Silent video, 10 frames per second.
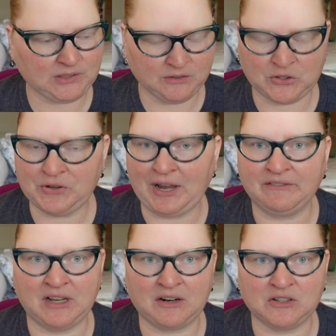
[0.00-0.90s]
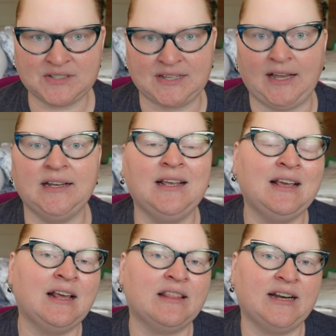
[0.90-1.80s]
you have that all set.
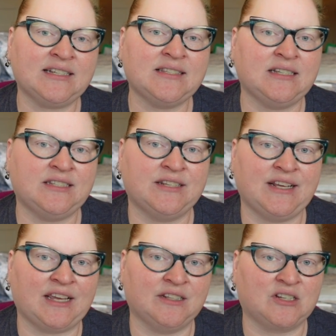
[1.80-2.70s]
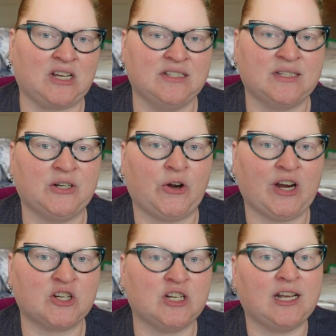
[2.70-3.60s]
The next thing to take into
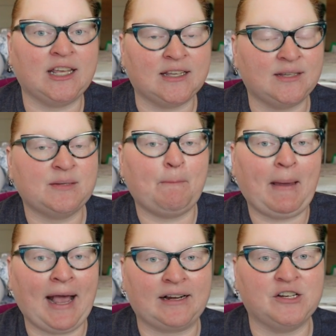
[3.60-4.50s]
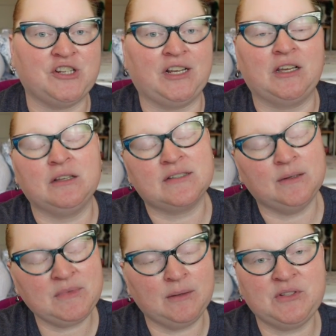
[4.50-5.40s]
consideration is packaging.
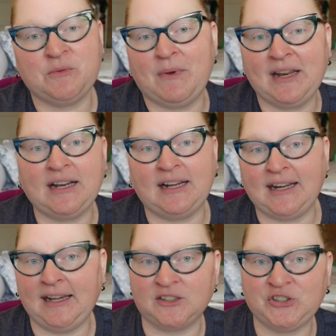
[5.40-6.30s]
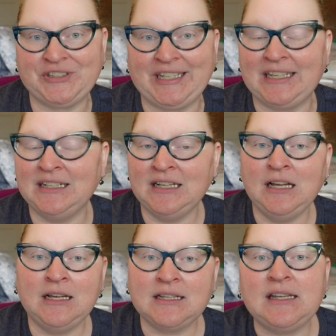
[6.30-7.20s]
Sometimes you may not actually
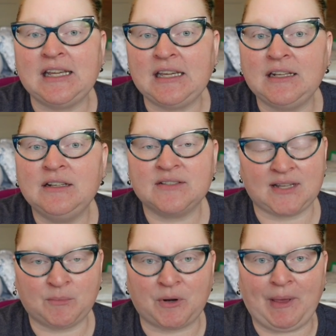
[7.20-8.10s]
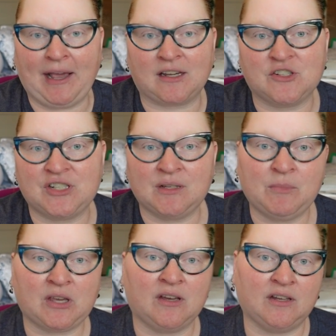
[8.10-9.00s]
need separate packaging
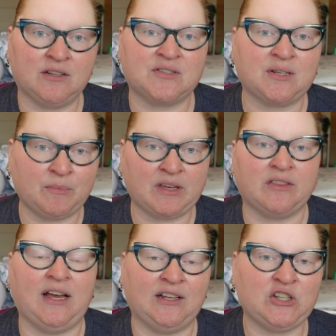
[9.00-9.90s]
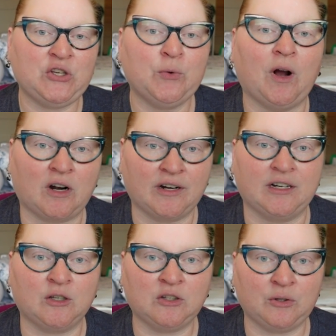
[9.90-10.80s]
because something that you are
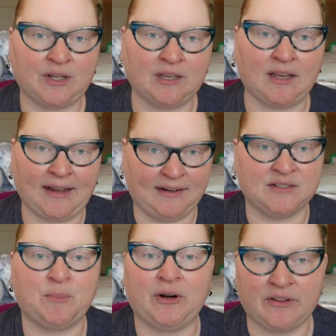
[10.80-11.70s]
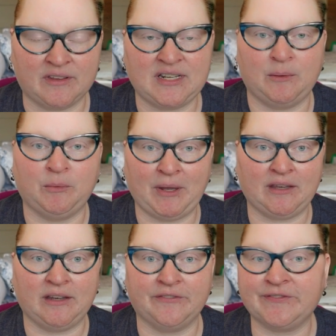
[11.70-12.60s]
including as part of the table mate
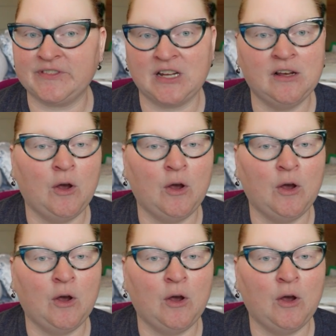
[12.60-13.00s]
gift